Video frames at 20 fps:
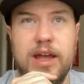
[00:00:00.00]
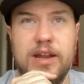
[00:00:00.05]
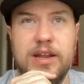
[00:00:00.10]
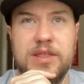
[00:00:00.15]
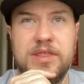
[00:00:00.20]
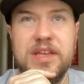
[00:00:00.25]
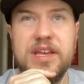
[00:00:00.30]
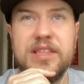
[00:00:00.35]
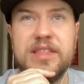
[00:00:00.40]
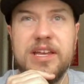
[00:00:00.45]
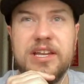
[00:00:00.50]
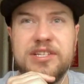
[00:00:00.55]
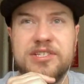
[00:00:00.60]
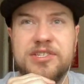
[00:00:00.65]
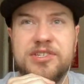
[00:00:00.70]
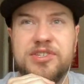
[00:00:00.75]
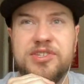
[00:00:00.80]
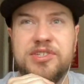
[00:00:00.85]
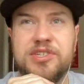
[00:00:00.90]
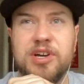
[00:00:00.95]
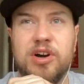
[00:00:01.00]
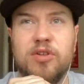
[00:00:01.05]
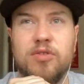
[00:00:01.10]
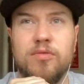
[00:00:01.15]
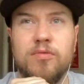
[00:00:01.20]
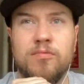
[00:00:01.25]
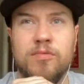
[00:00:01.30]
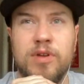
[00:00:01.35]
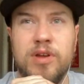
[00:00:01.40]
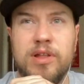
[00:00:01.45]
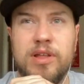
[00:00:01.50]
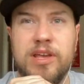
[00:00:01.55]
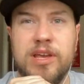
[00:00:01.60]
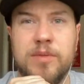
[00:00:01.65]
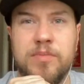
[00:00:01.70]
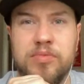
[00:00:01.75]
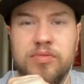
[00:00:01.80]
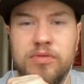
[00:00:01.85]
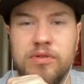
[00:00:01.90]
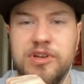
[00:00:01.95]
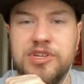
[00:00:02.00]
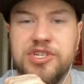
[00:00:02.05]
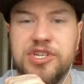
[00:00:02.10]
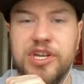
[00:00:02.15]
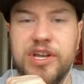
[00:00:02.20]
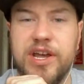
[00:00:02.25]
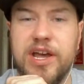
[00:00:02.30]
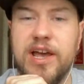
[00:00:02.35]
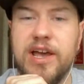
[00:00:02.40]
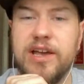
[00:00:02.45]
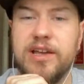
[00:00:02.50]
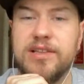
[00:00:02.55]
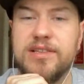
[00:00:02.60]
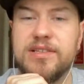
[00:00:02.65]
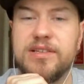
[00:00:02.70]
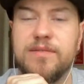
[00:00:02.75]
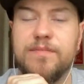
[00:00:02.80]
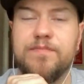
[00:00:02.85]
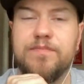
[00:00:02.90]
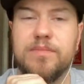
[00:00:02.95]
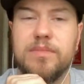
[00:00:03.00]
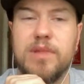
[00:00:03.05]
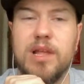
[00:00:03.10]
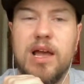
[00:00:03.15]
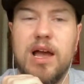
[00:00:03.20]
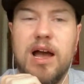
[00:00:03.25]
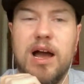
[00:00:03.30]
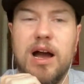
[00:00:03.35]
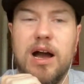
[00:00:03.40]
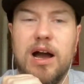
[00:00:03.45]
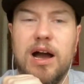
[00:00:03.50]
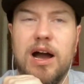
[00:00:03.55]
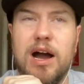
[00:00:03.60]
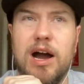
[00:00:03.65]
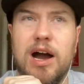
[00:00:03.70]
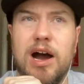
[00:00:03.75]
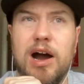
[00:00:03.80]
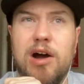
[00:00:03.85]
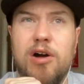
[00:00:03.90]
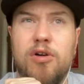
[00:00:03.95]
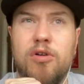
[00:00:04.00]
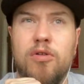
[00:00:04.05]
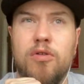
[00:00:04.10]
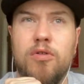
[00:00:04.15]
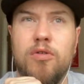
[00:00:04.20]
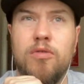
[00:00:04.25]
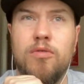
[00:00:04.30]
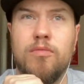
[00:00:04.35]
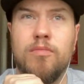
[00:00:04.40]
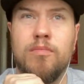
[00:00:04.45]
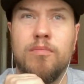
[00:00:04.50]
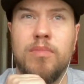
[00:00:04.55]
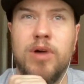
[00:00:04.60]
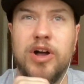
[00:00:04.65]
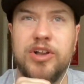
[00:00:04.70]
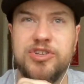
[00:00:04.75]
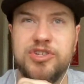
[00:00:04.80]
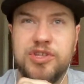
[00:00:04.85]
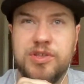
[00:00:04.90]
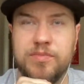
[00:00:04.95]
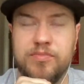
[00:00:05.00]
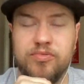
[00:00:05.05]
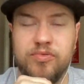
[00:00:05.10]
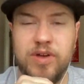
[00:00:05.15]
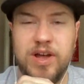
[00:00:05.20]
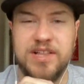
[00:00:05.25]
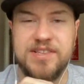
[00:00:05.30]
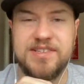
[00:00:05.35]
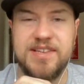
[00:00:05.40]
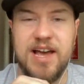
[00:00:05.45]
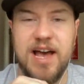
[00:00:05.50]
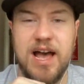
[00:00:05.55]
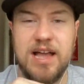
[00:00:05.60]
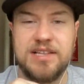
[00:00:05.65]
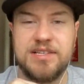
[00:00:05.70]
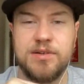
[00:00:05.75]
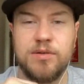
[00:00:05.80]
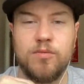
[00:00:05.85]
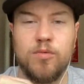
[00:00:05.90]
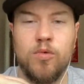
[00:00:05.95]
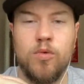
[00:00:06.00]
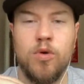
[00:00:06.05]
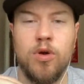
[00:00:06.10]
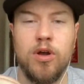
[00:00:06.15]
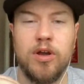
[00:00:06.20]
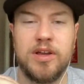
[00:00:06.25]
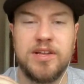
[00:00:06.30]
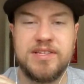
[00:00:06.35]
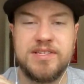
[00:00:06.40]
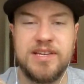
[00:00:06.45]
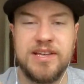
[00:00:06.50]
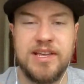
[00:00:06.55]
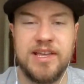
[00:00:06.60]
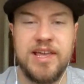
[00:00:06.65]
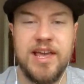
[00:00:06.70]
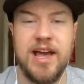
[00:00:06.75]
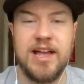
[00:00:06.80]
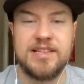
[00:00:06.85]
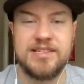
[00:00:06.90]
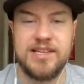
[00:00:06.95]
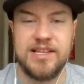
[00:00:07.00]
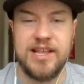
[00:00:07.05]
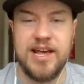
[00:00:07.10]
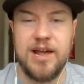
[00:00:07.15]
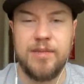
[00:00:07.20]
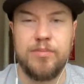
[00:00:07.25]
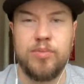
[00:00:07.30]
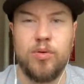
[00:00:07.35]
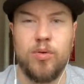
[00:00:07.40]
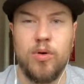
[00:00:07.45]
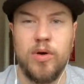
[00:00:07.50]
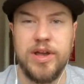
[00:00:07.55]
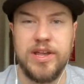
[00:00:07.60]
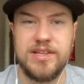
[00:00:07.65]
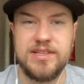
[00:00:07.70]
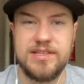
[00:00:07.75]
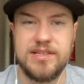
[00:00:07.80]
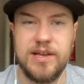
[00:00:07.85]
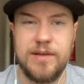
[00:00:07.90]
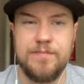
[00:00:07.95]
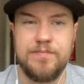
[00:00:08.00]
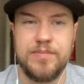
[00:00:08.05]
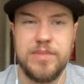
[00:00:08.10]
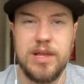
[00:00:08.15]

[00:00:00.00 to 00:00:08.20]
And I think they don't really appreciate how much the Preds had to work to get to that point.